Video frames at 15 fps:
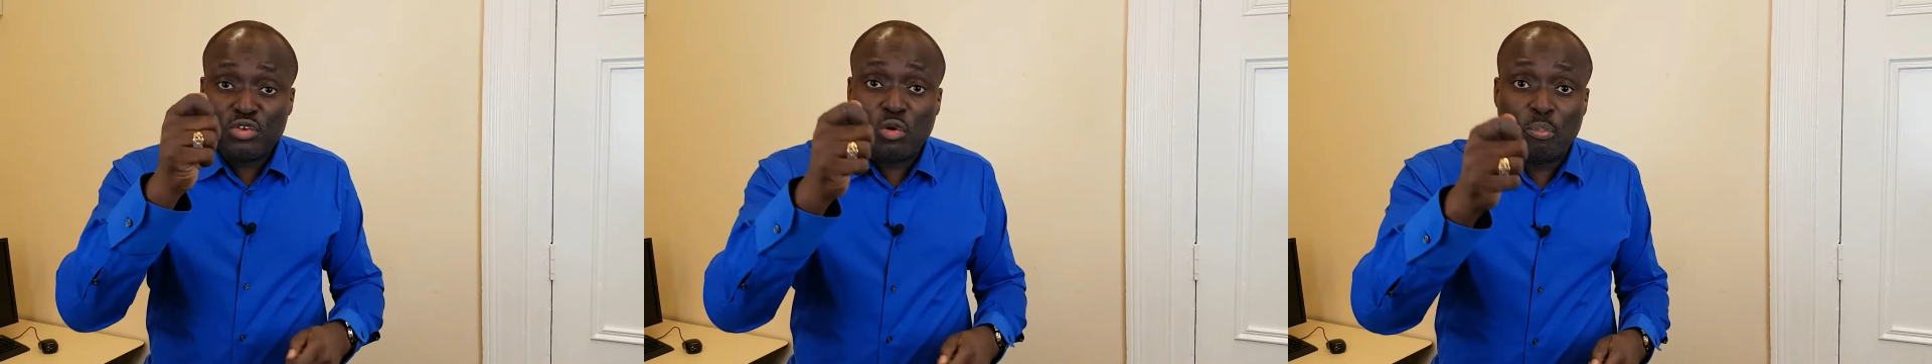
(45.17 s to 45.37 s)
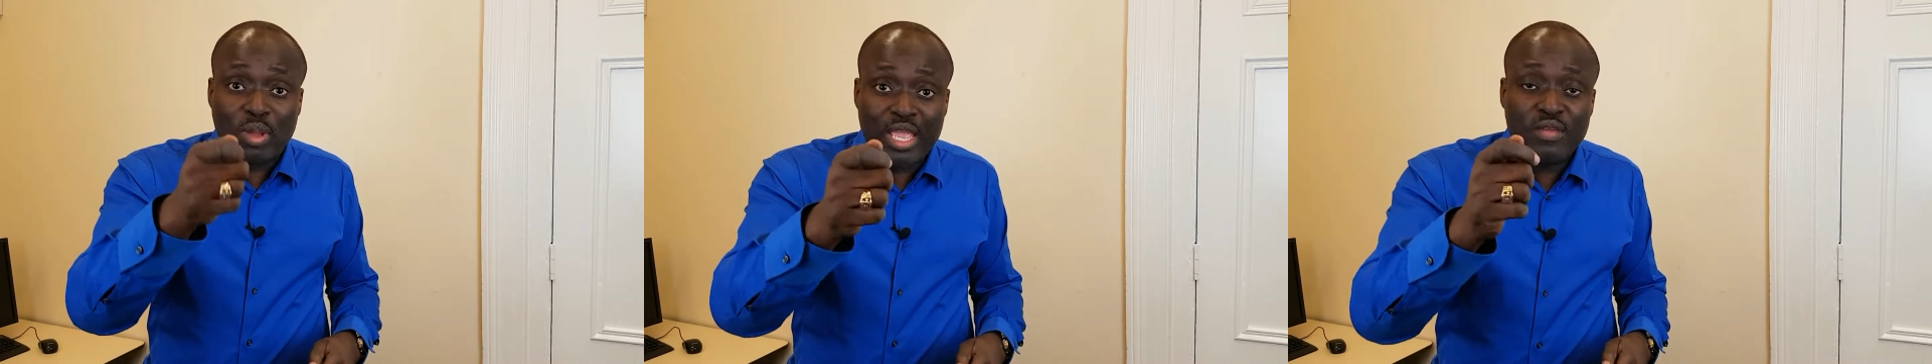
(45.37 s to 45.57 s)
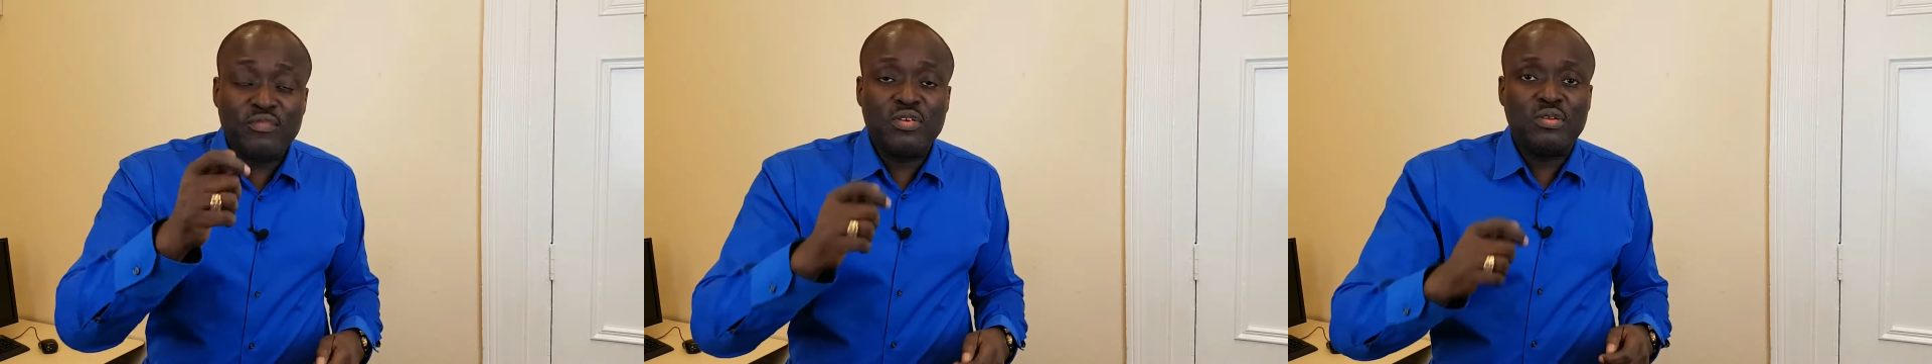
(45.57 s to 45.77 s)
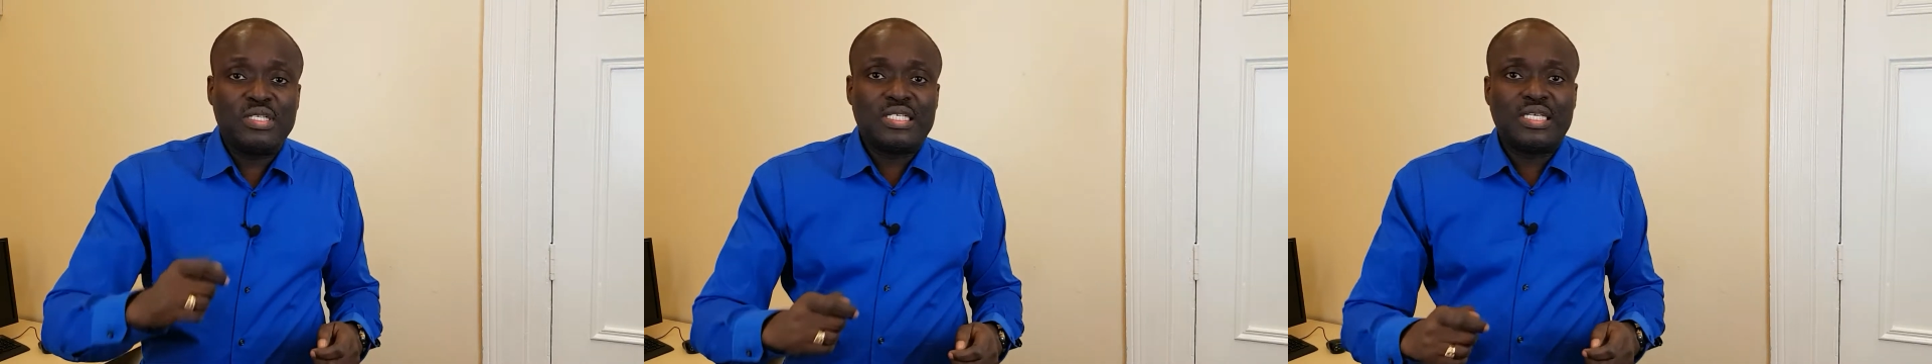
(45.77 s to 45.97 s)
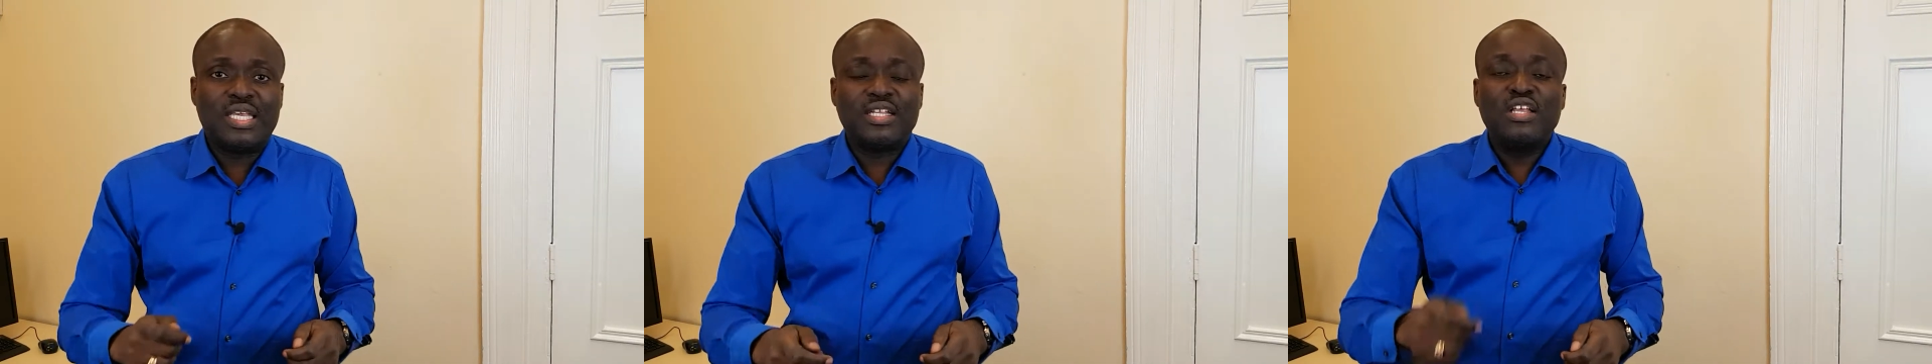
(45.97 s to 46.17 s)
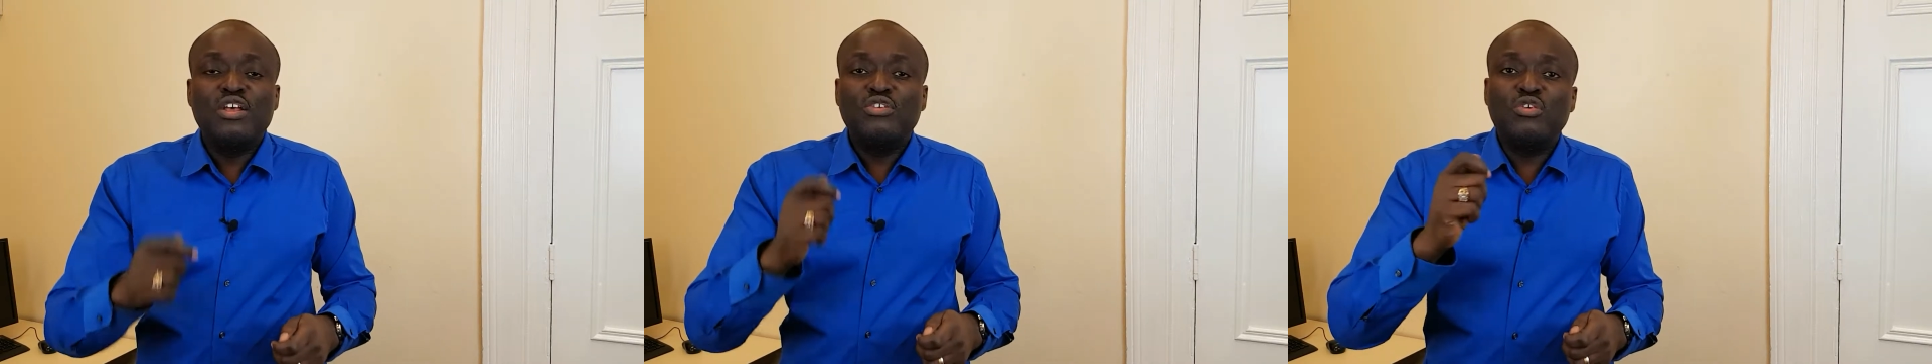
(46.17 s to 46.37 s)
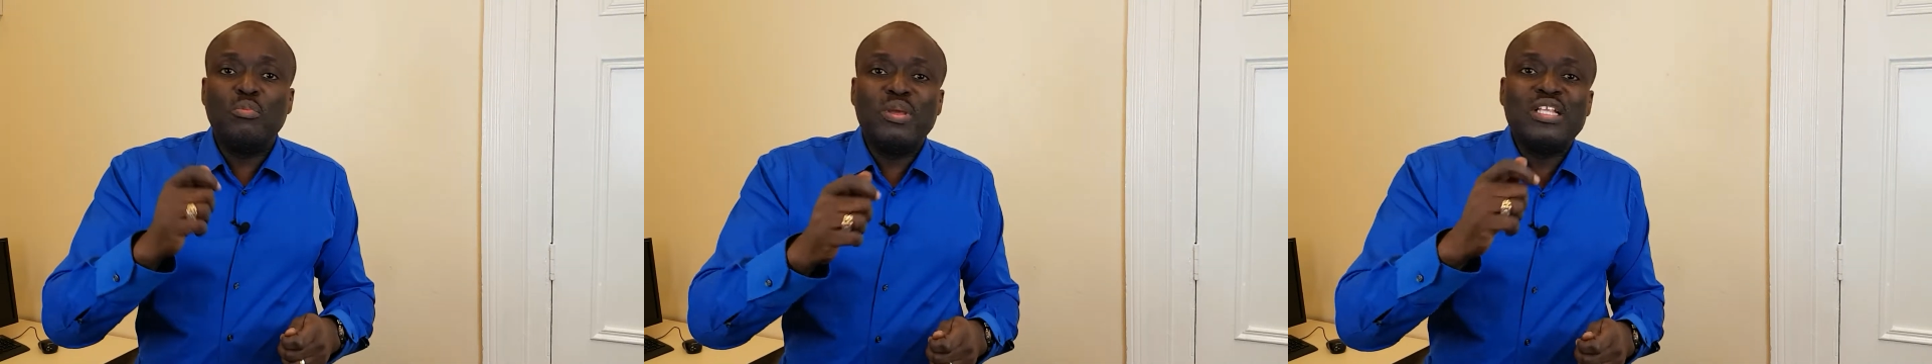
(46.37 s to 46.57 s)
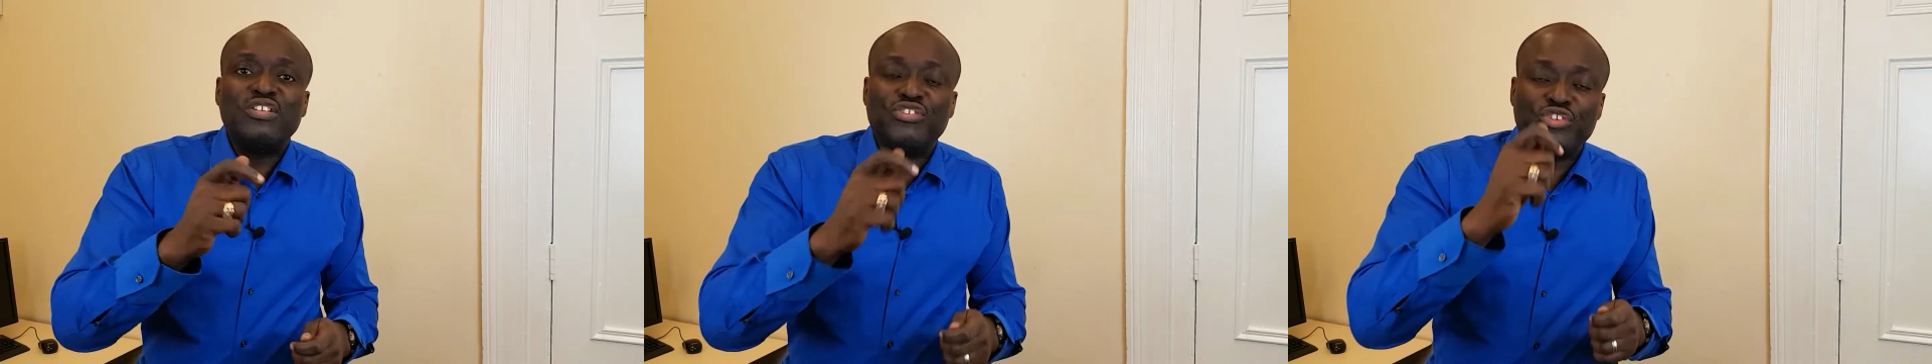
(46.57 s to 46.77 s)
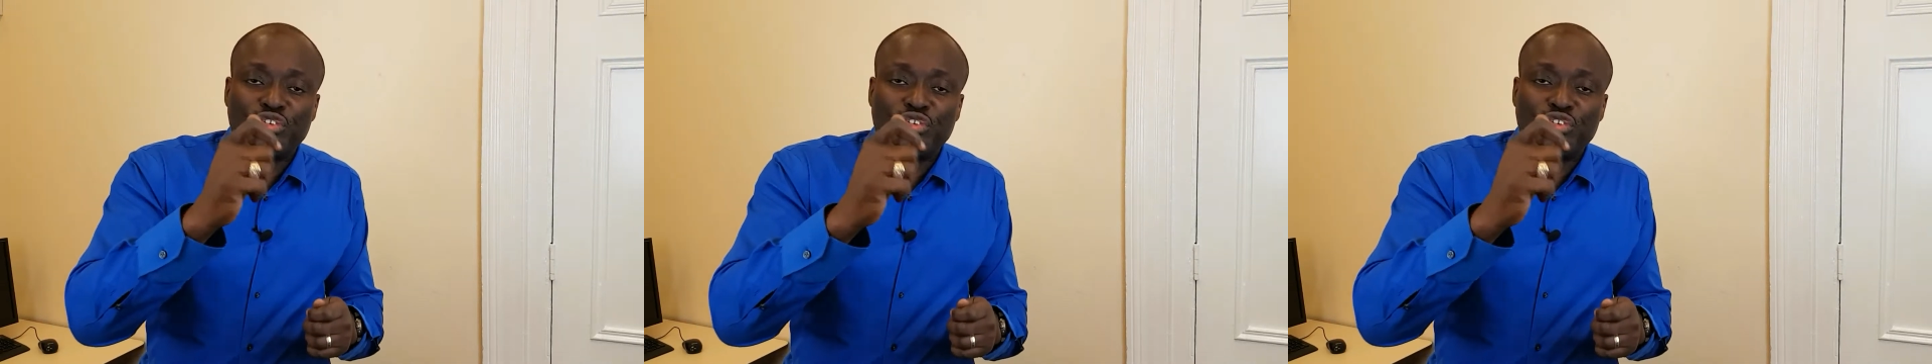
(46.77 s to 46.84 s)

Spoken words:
You're paying for your ticket. You're being